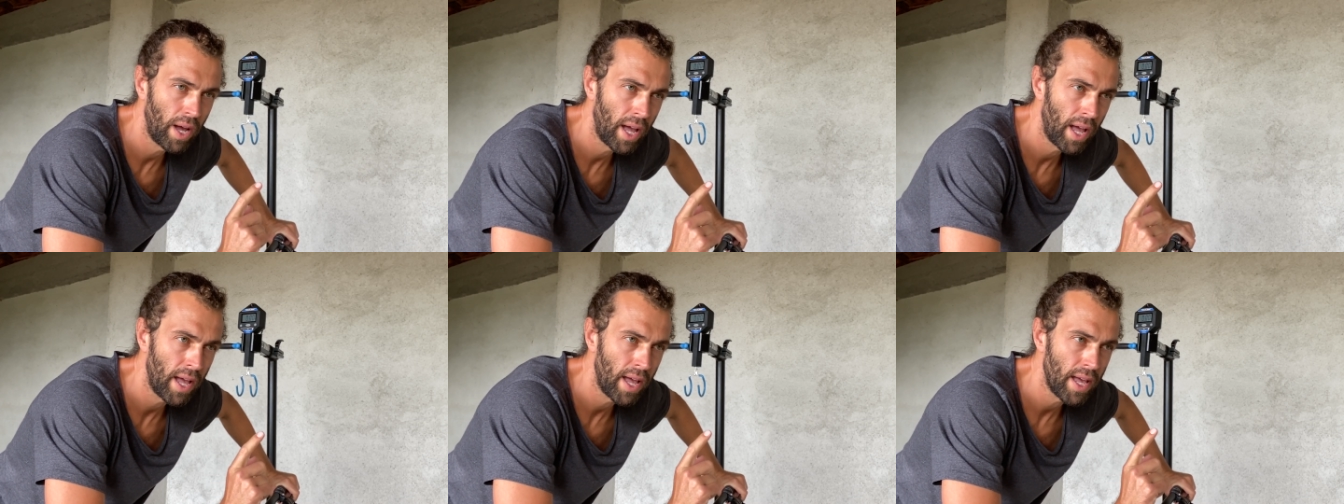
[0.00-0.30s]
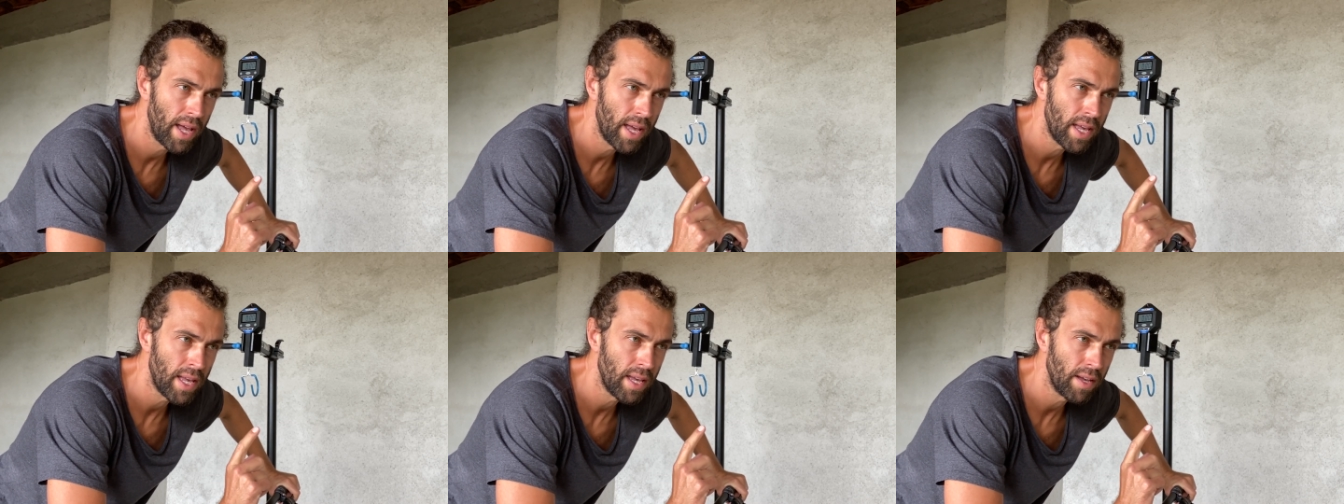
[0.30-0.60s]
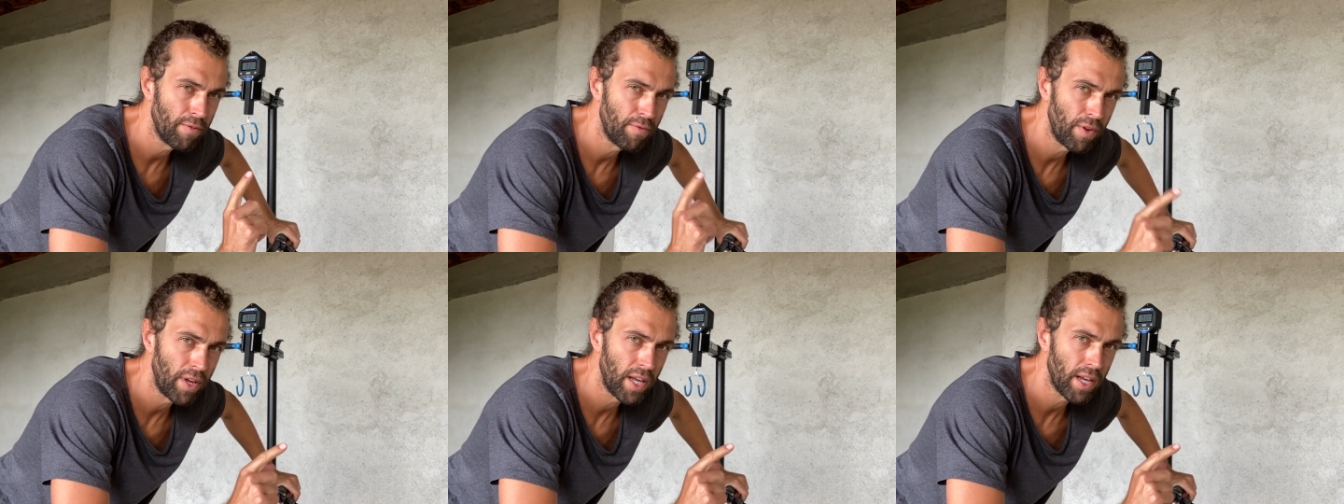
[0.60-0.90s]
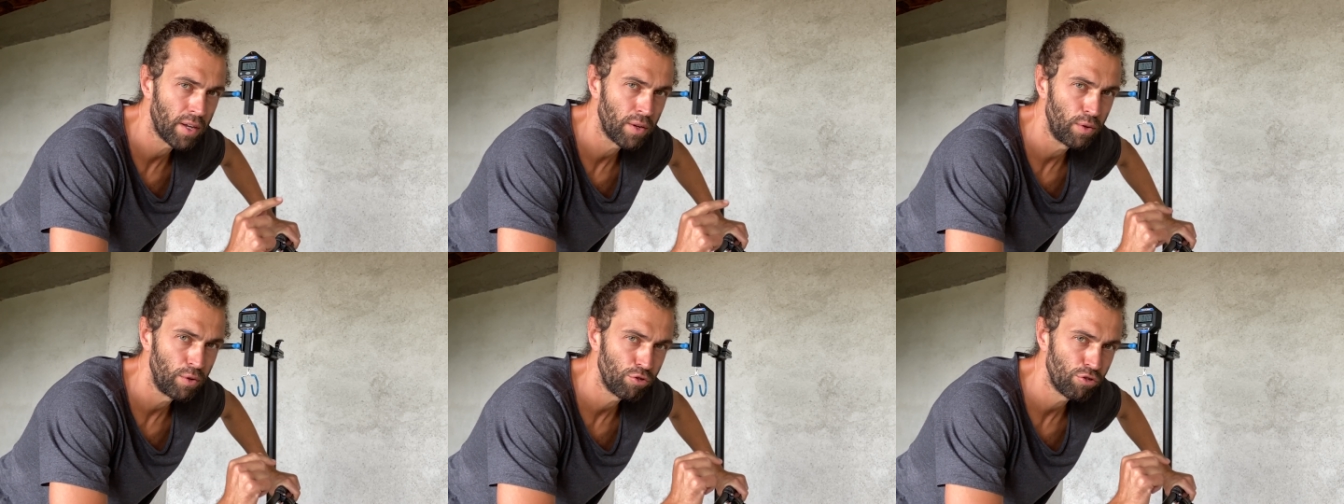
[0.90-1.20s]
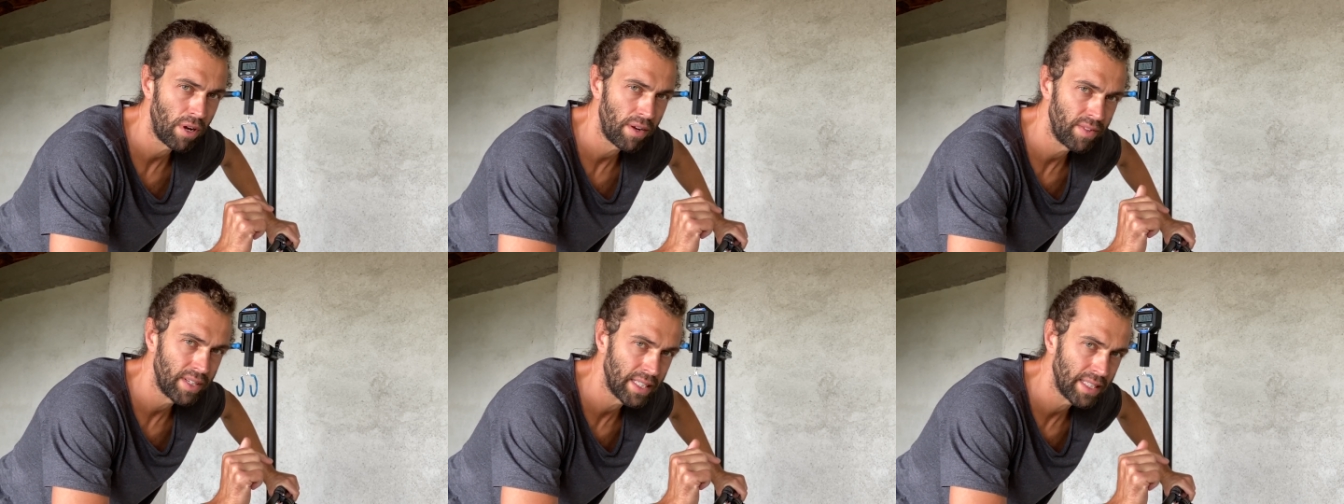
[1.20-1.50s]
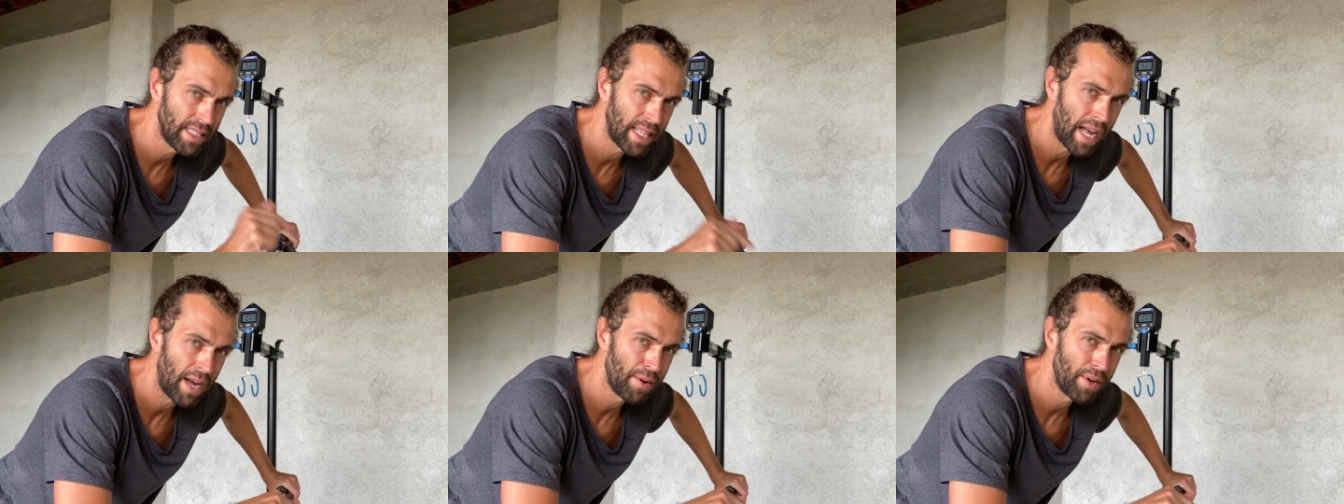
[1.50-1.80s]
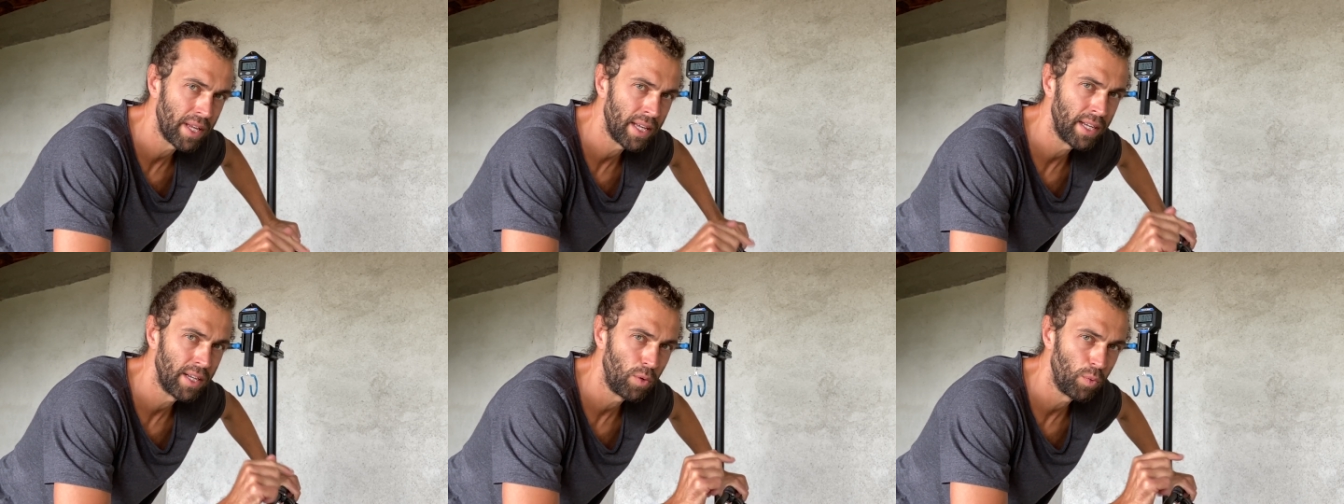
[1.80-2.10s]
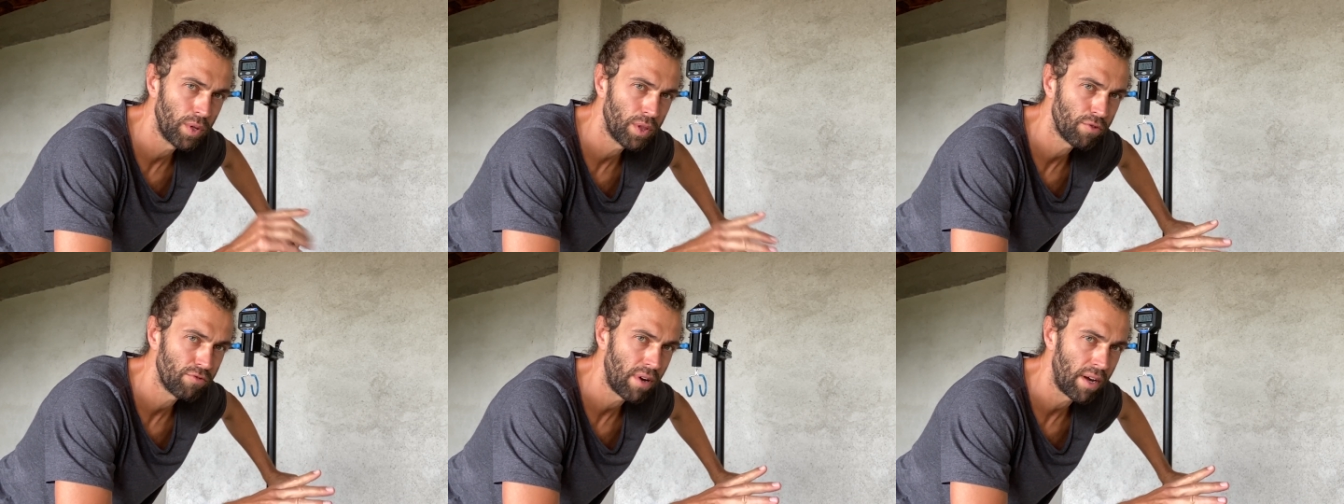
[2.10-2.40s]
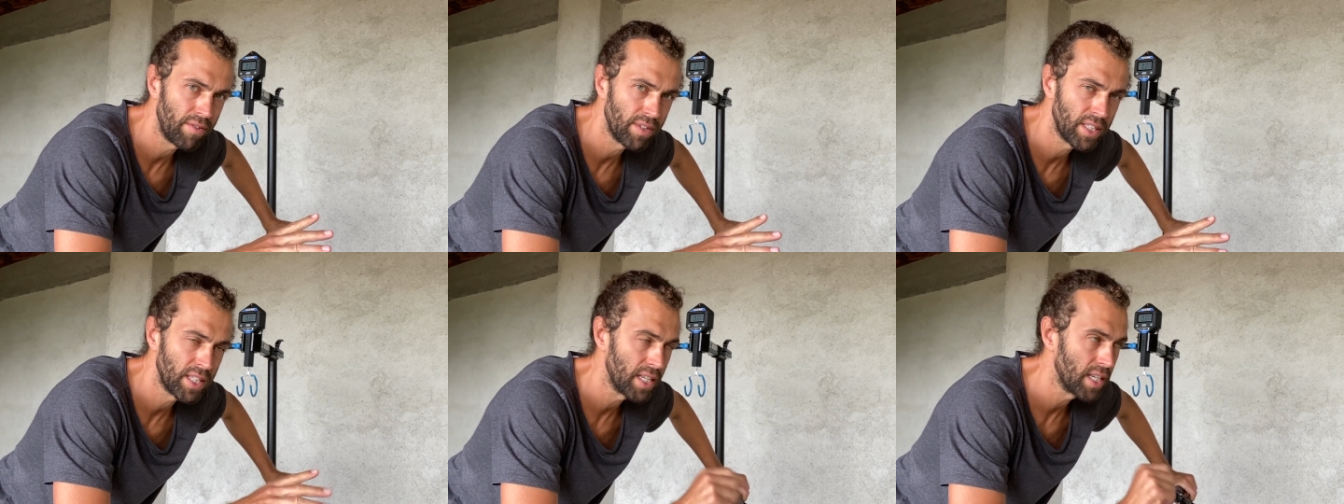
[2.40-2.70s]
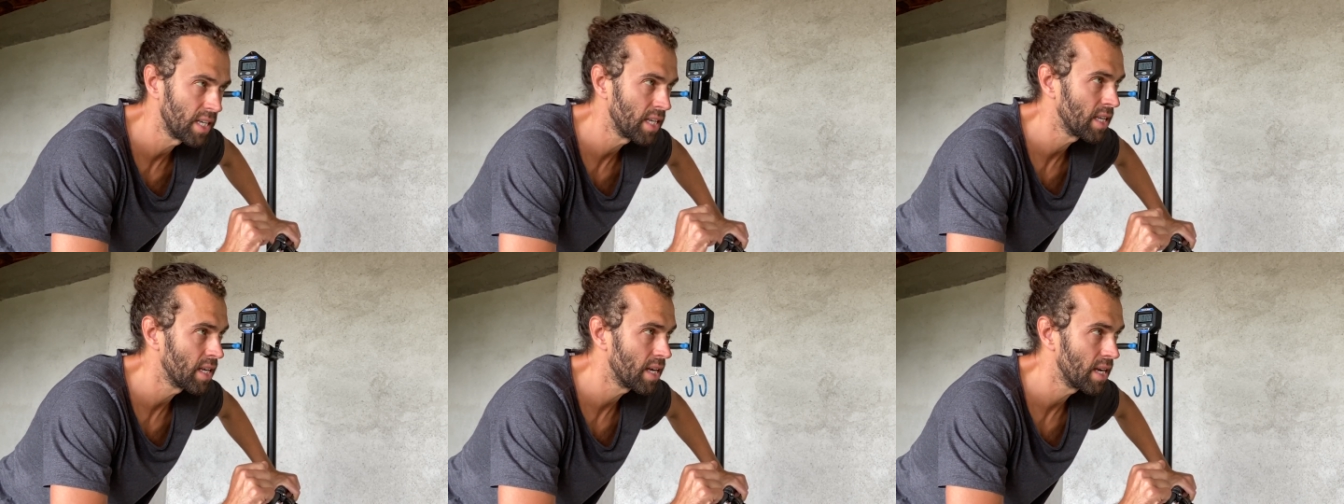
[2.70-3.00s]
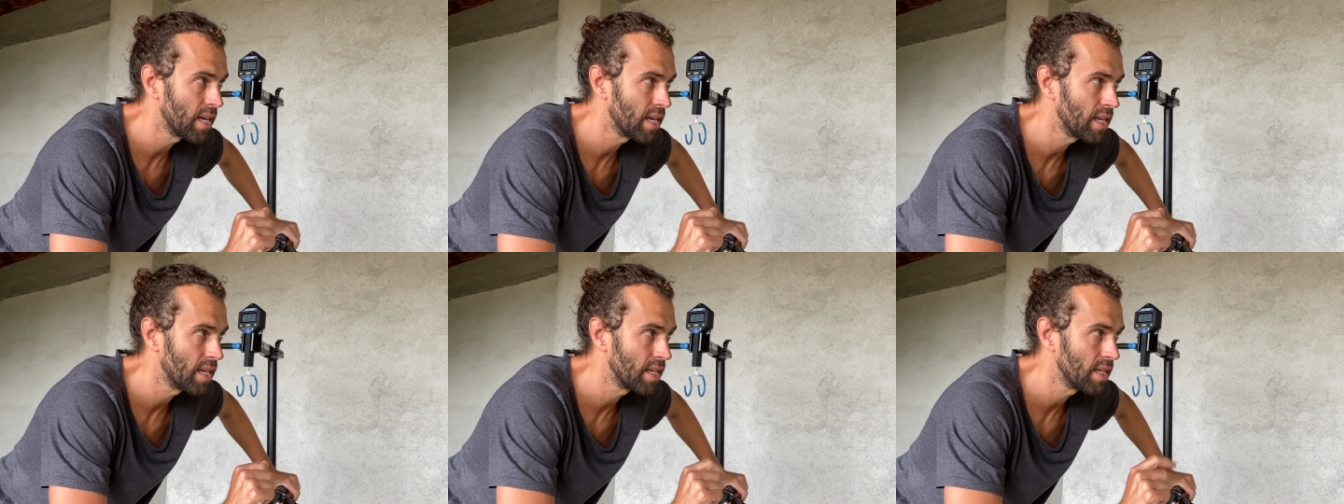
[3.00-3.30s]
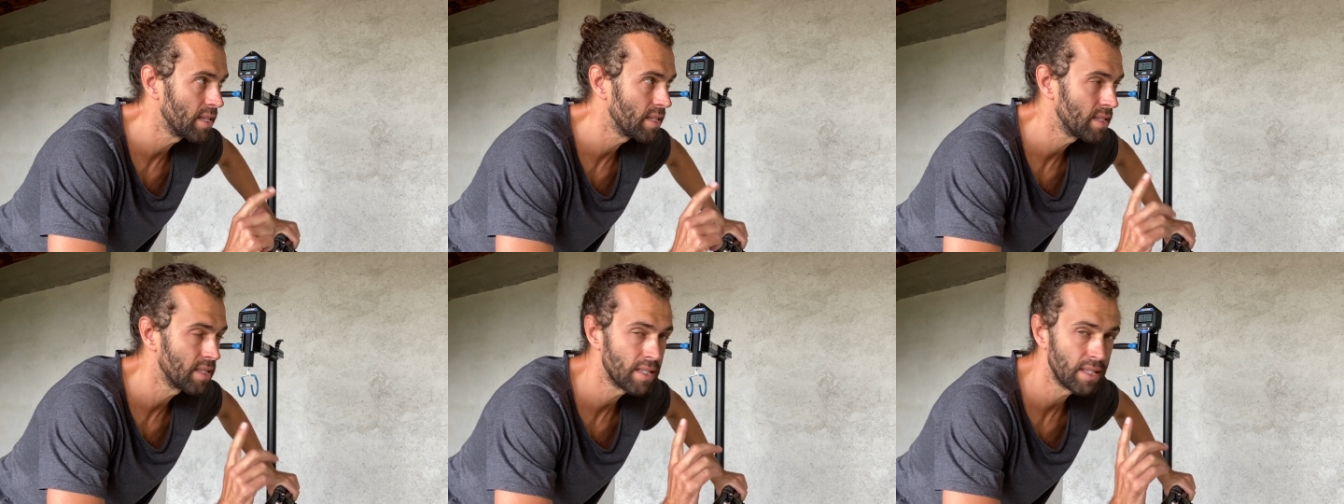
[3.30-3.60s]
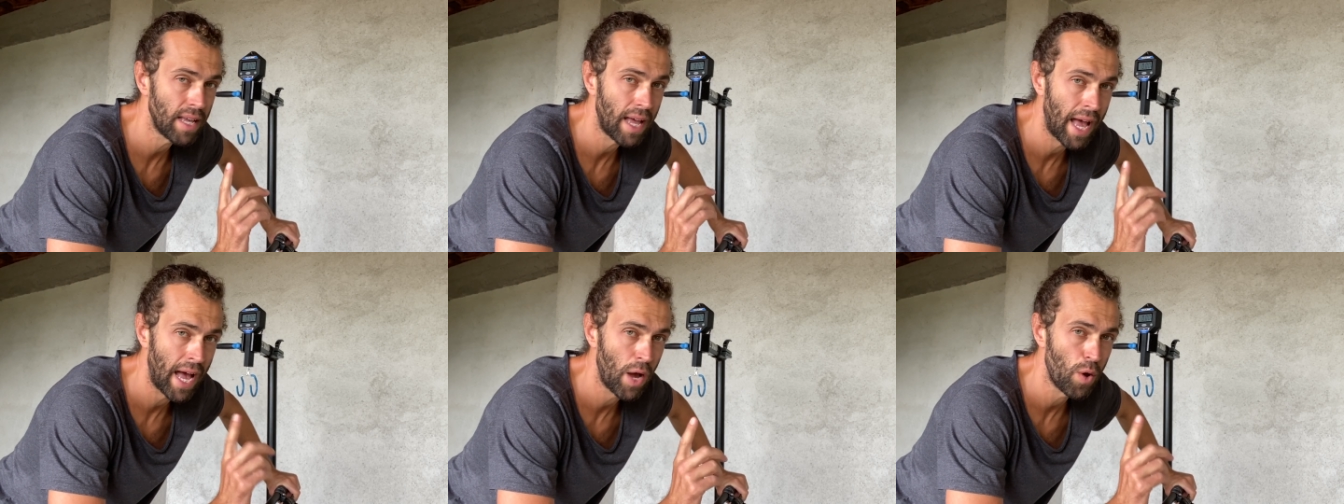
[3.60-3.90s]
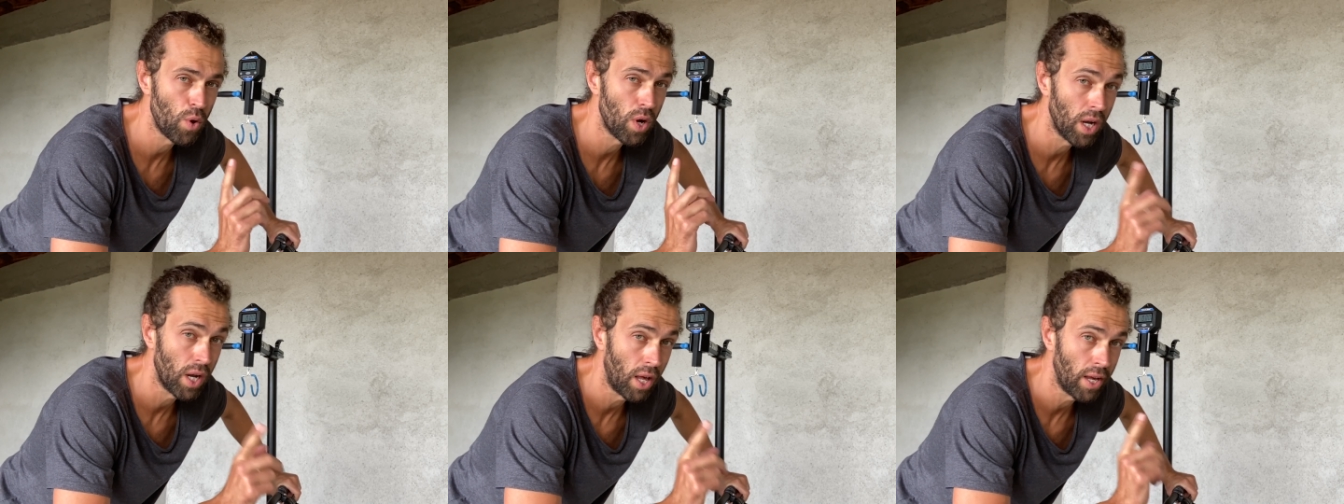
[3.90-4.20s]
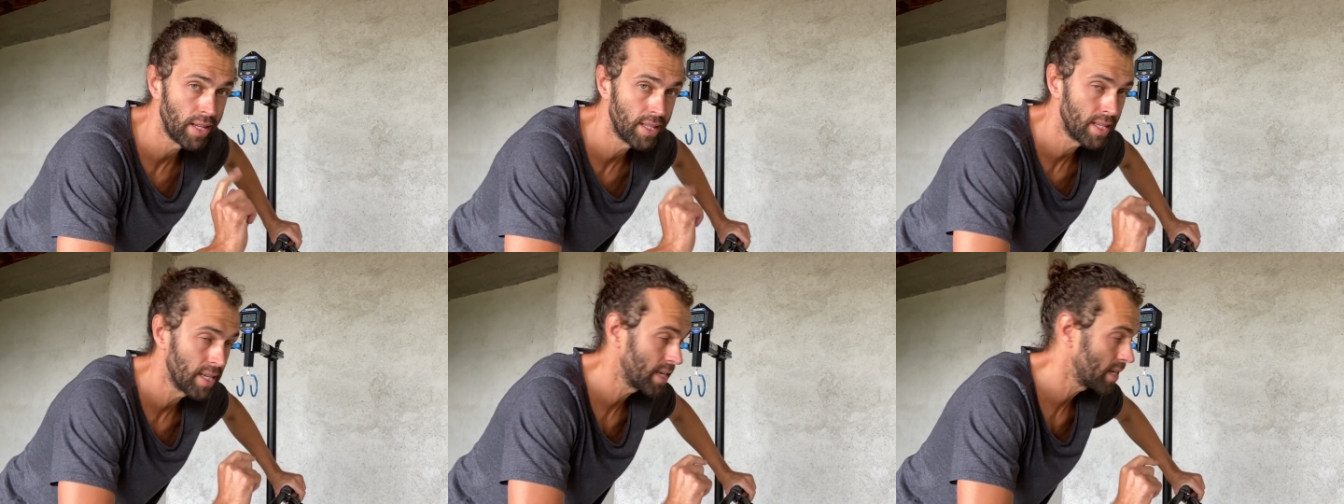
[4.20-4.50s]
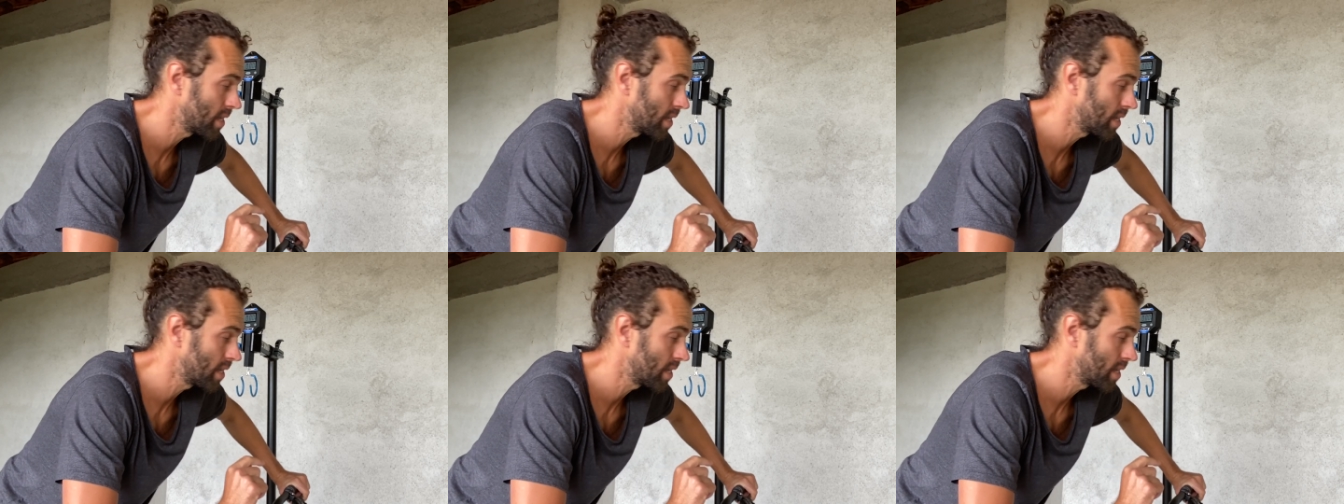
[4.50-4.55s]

a vehicle travelling down a hill with gravity is how light it